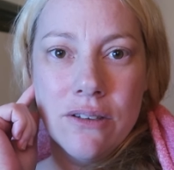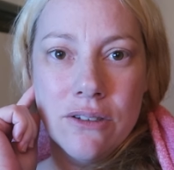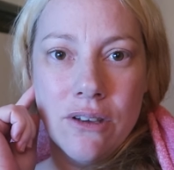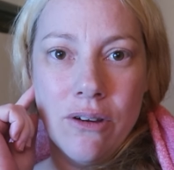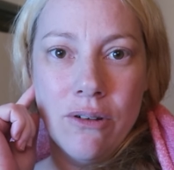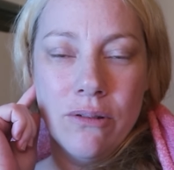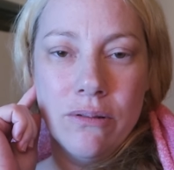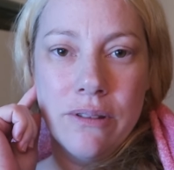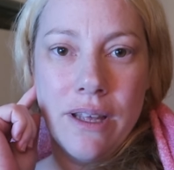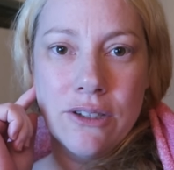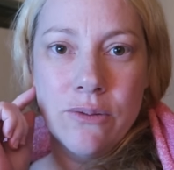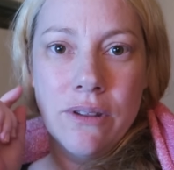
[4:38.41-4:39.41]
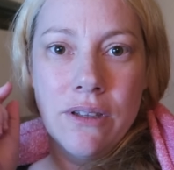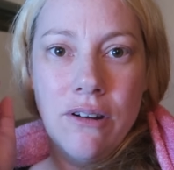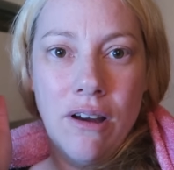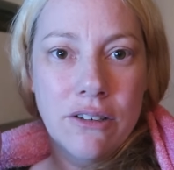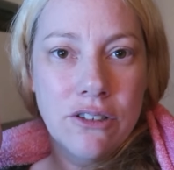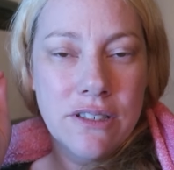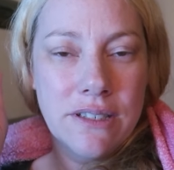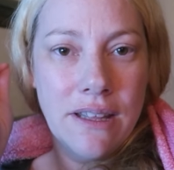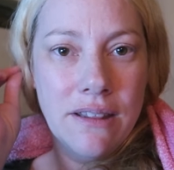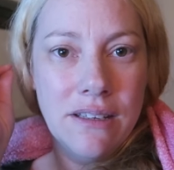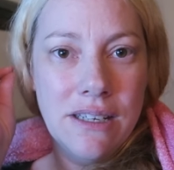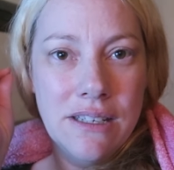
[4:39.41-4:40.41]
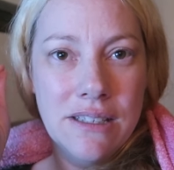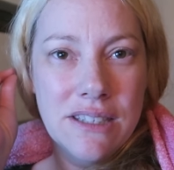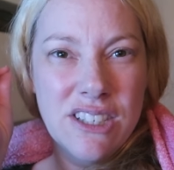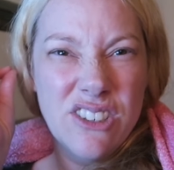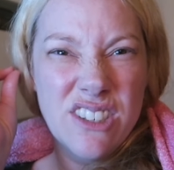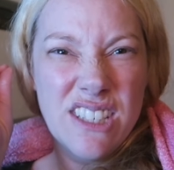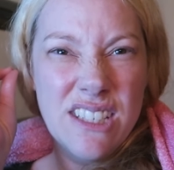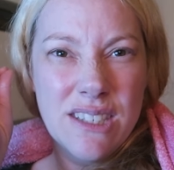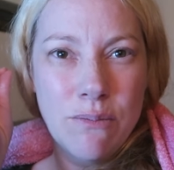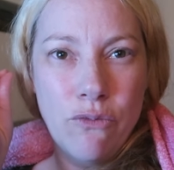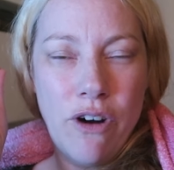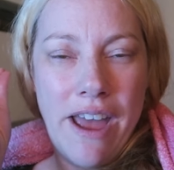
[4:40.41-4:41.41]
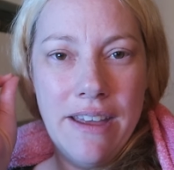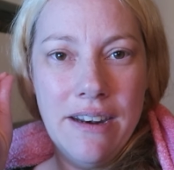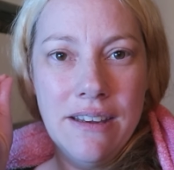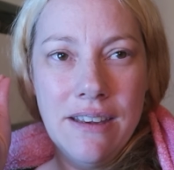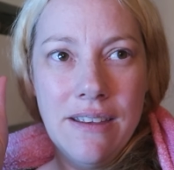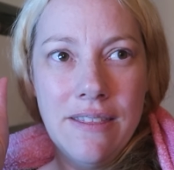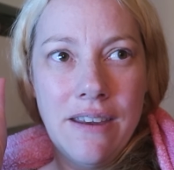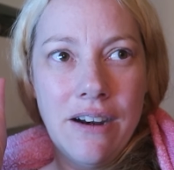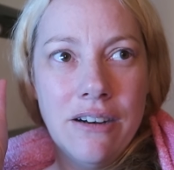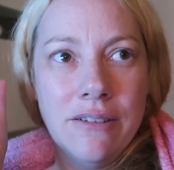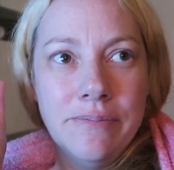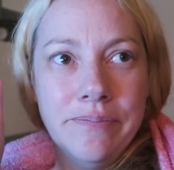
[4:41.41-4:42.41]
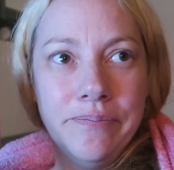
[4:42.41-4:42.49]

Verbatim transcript: So that's what the doctor said, that he could still see some red in there.